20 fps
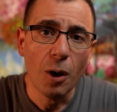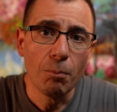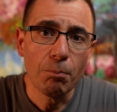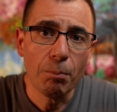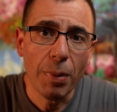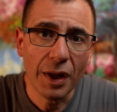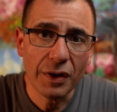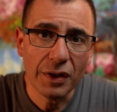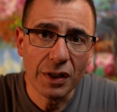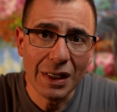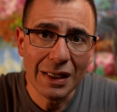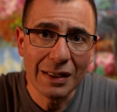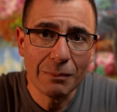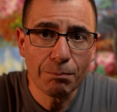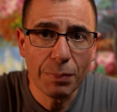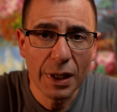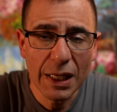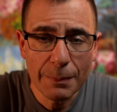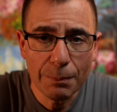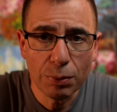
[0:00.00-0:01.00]
But in
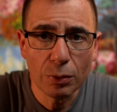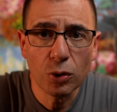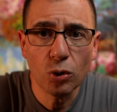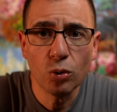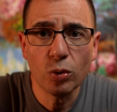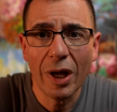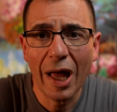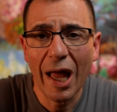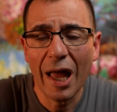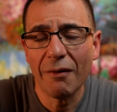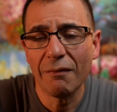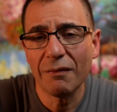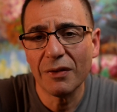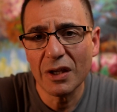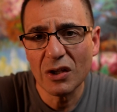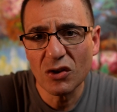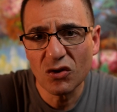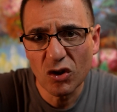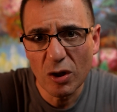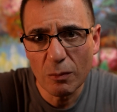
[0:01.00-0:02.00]
people who have
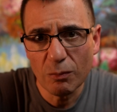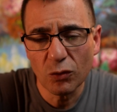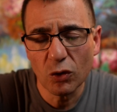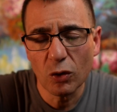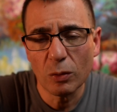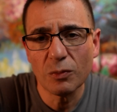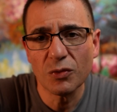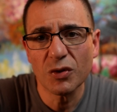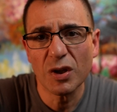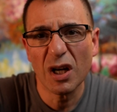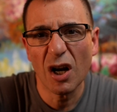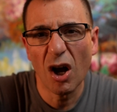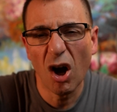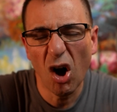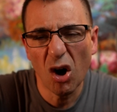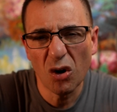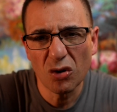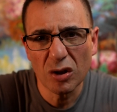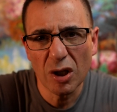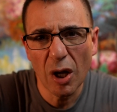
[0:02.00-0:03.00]
these symptoms that are
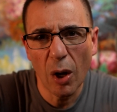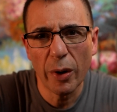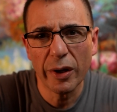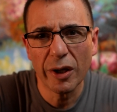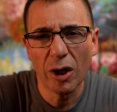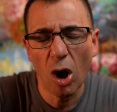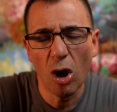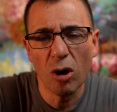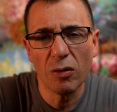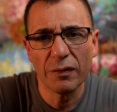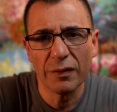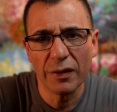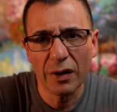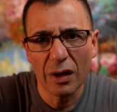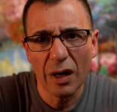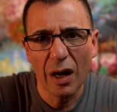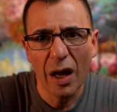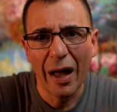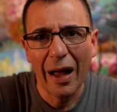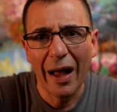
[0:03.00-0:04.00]
ongoing over
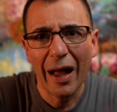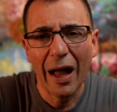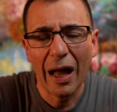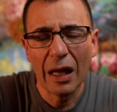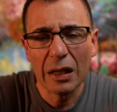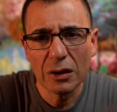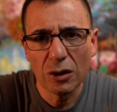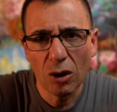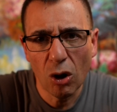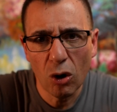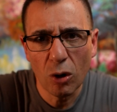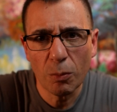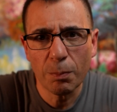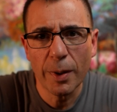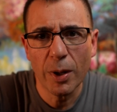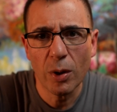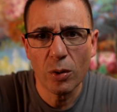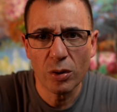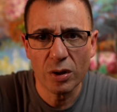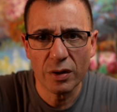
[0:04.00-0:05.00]
a long
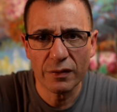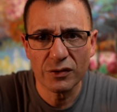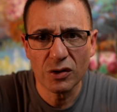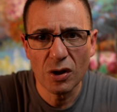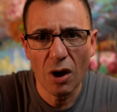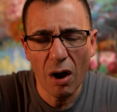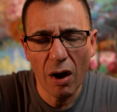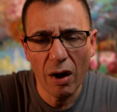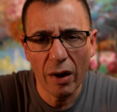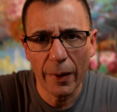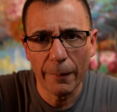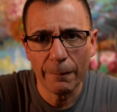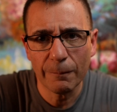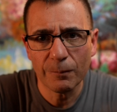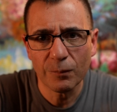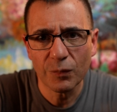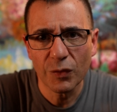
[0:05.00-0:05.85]
period of time,